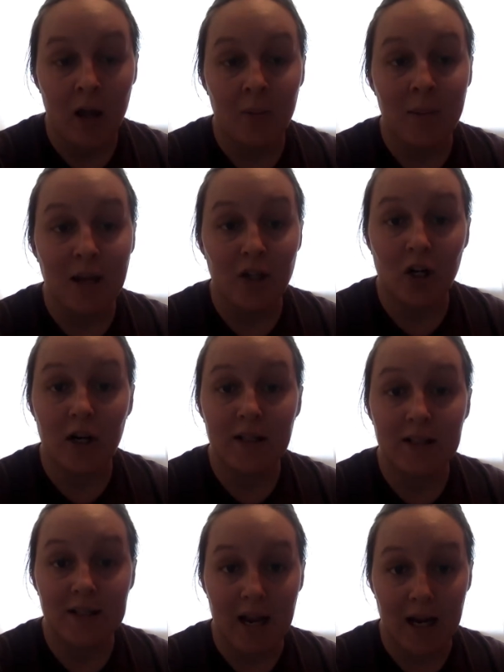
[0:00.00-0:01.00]
Make sure it's
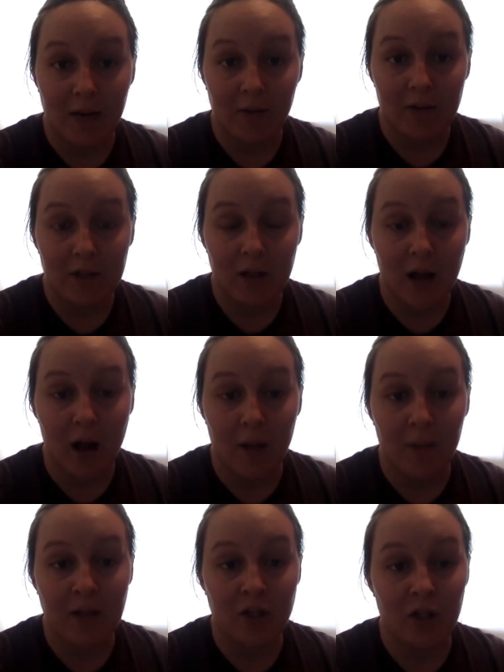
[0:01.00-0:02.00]
saved.
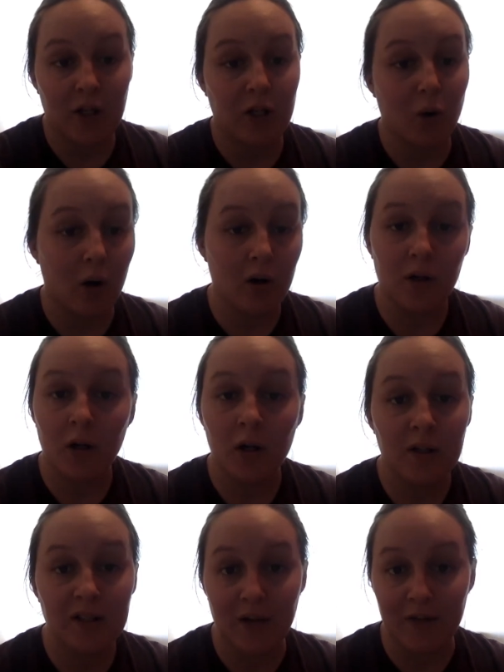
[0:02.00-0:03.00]
Make sure that your
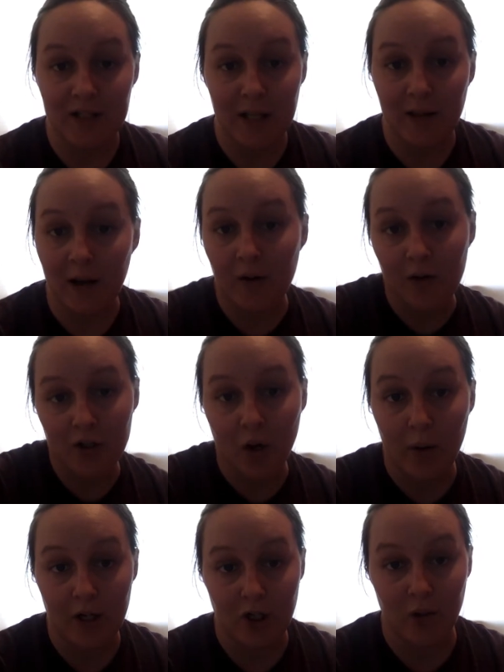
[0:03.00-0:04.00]
stuff is in there. There's
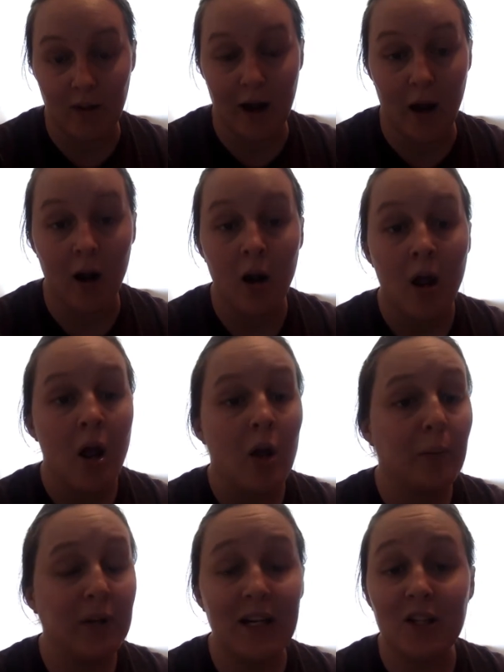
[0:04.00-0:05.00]
no issue there.
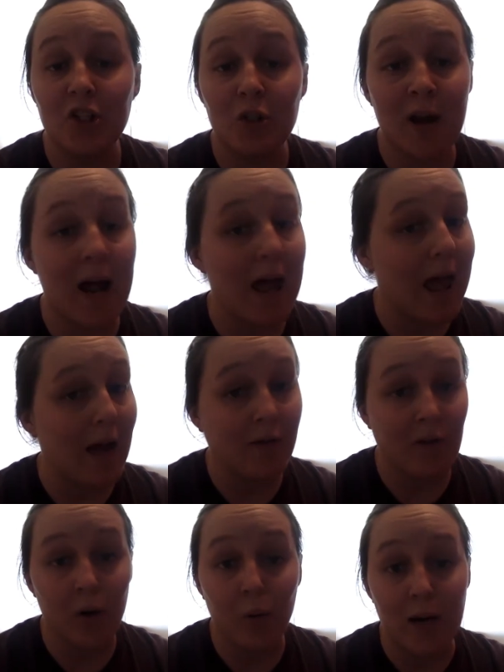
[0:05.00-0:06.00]
Please do not
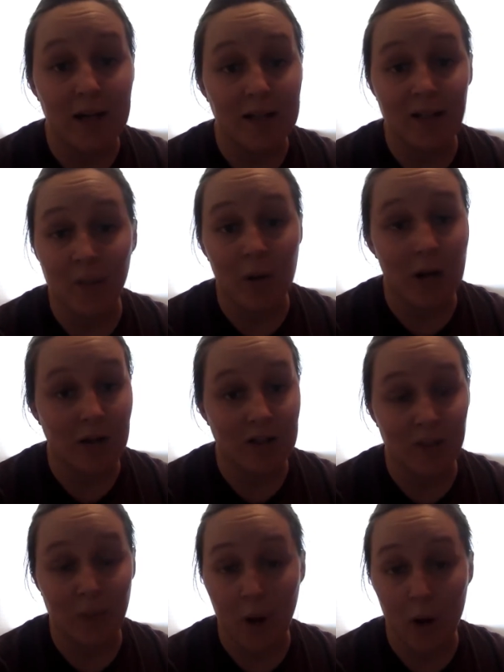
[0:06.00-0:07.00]
ever erase someone
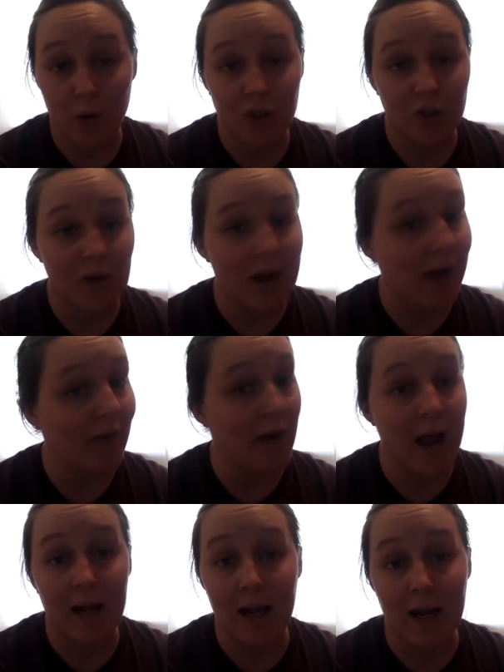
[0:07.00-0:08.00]
else's post. Do not ever
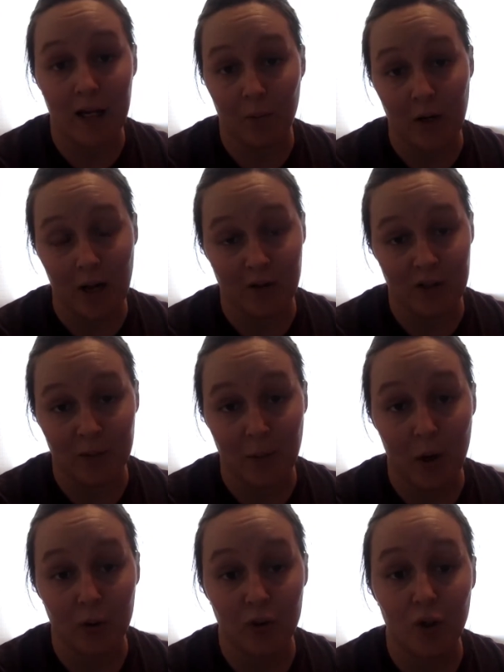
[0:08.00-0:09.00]
edit anyone else's
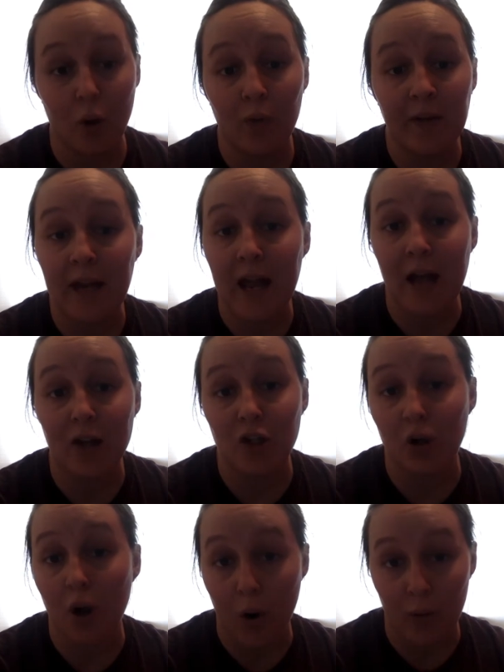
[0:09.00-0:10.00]
post. Only add
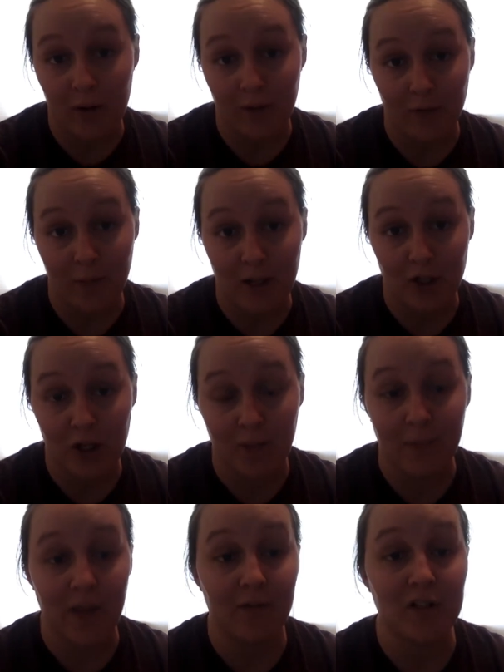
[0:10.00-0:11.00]
your own information.
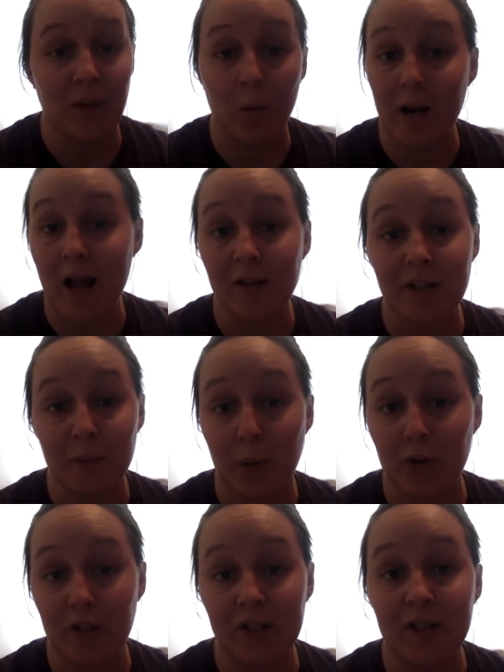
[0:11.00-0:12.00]
If someone else has
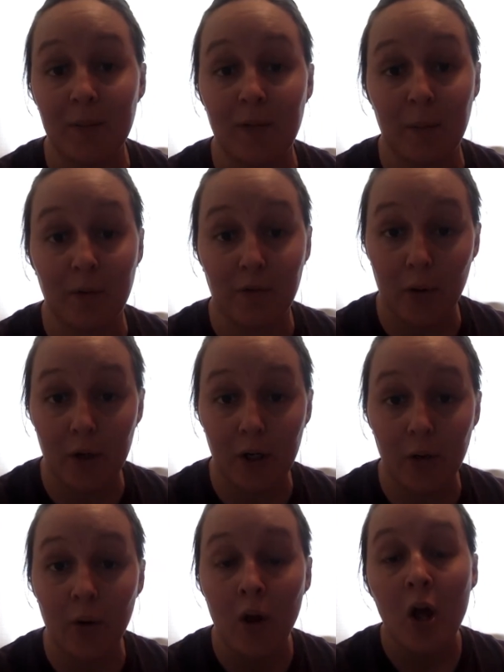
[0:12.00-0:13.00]
posted something before
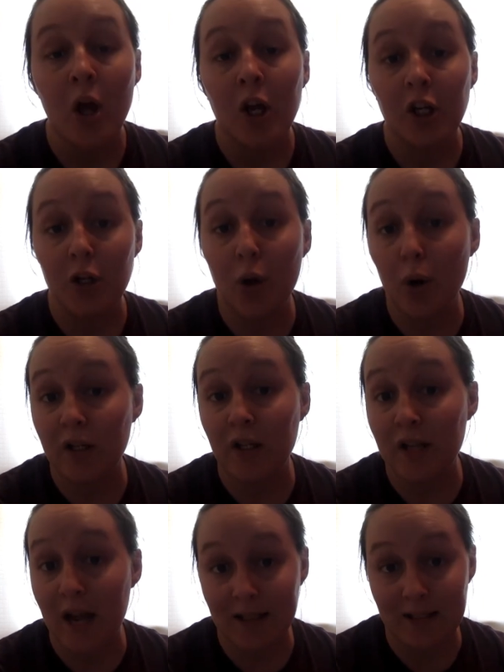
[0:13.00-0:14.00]
you, you go to
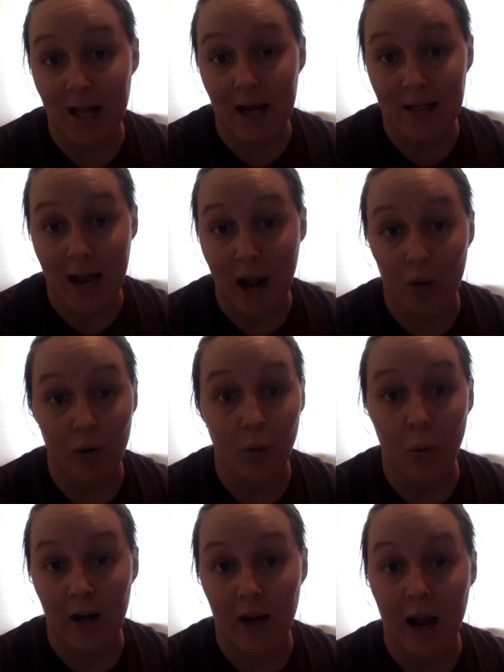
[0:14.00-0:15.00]
the next line down or
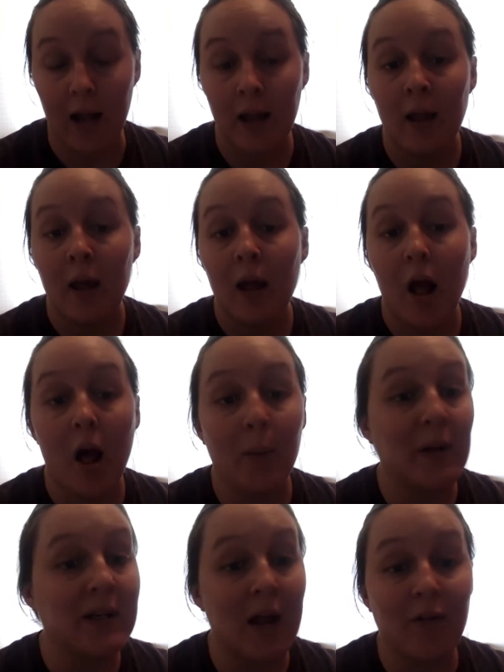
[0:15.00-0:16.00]
whatnot.
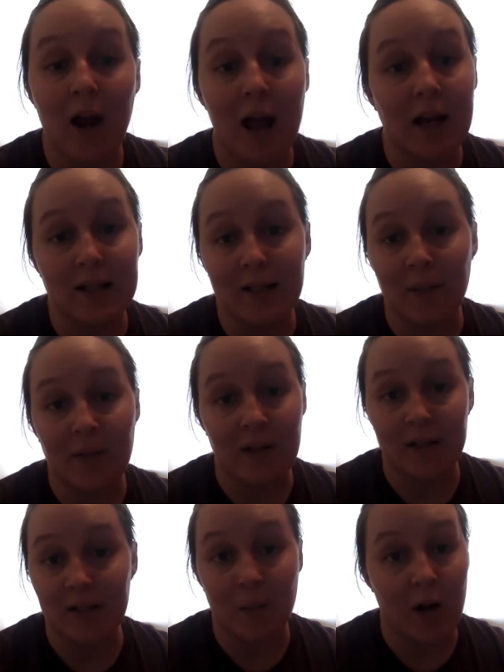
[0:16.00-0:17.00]
But never edit something
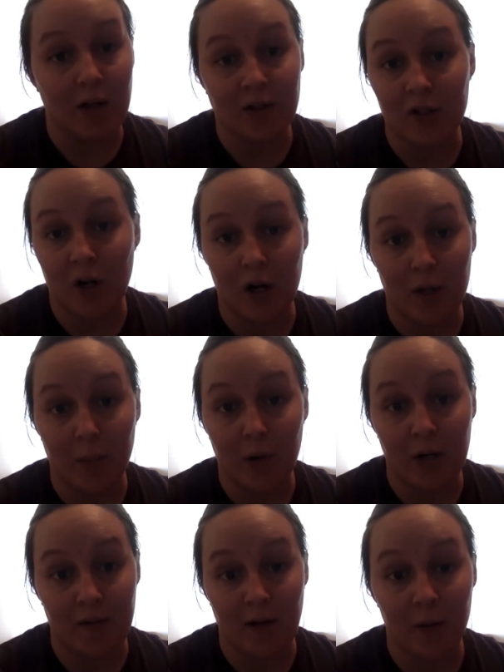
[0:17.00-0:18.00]
that someone else has already
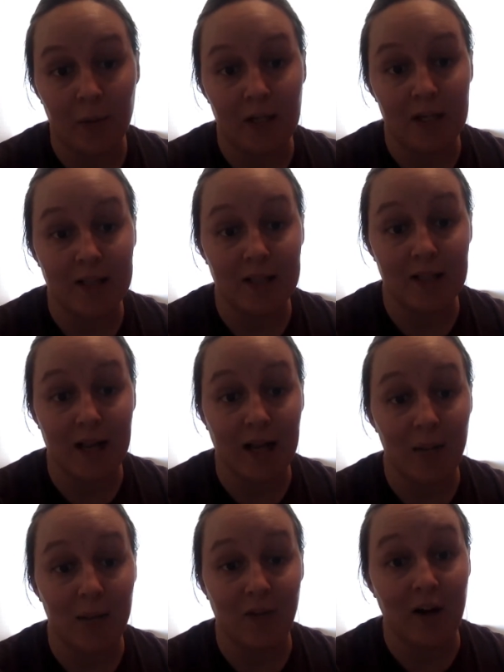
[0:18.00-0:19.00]
put in there, please, because that
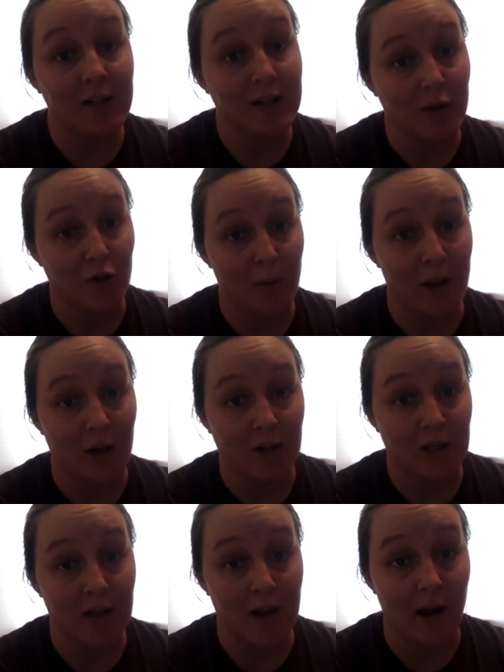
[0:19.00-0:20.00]
can be very detrimental
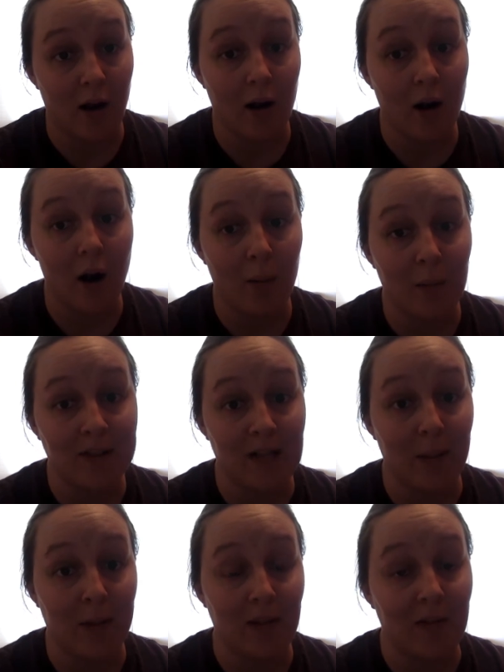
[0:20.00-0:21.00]
to their
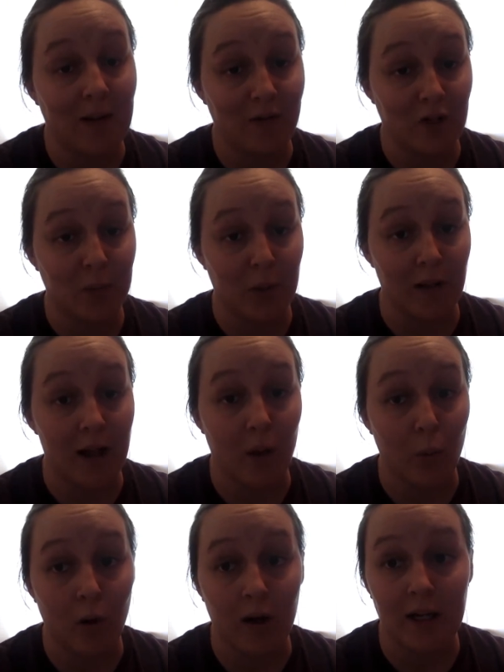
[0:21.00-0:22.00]
assignment that they've just put a lot of
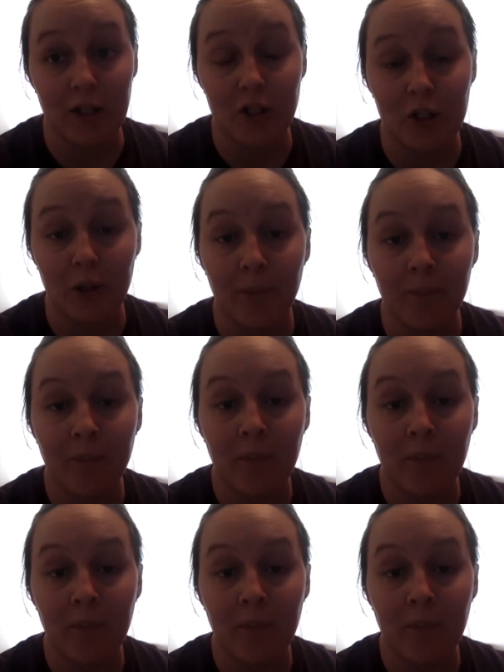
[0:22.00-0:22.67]
work into.